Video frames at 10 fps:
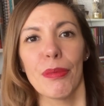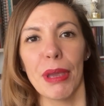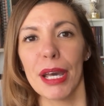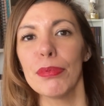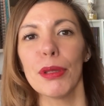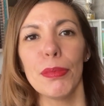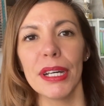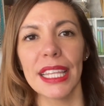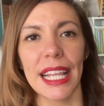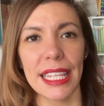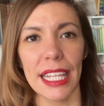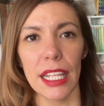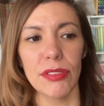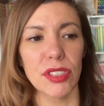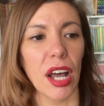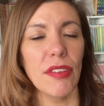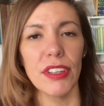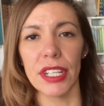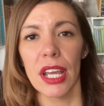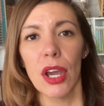pick up the book that they left off
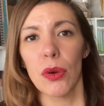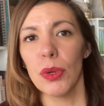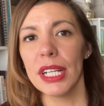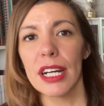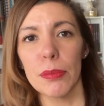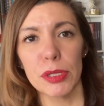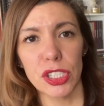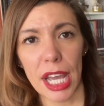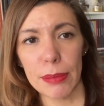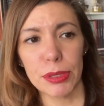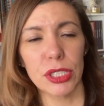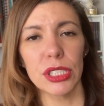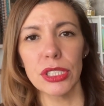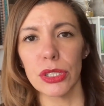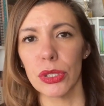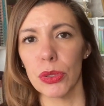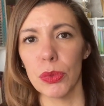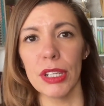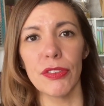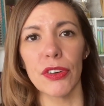and read a couple chapters or
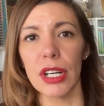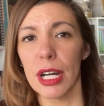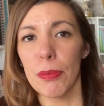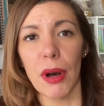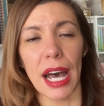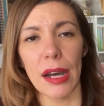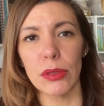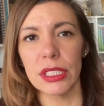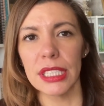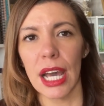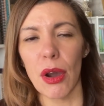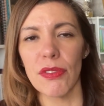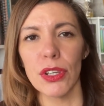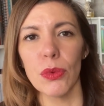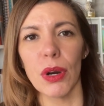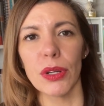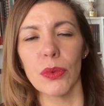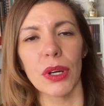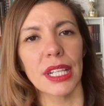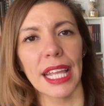read for a couple hours, however you want to
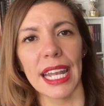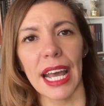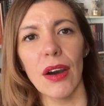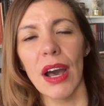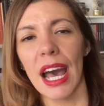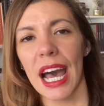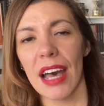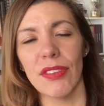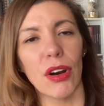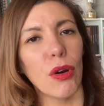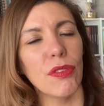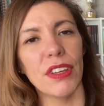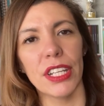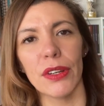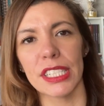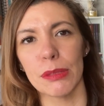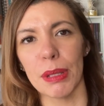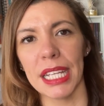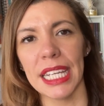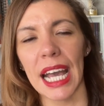work that out. I have a whole video
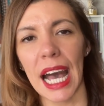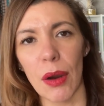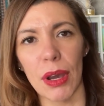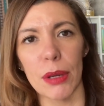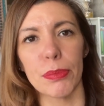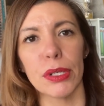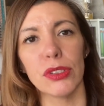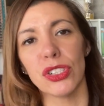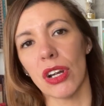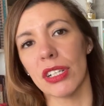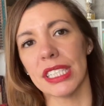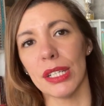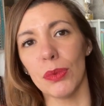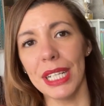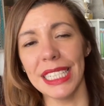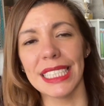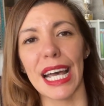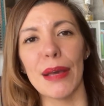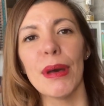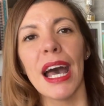explaining how I approach RC reading
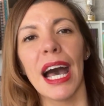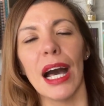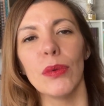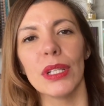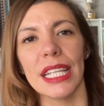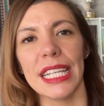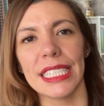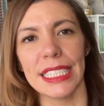time. I will link it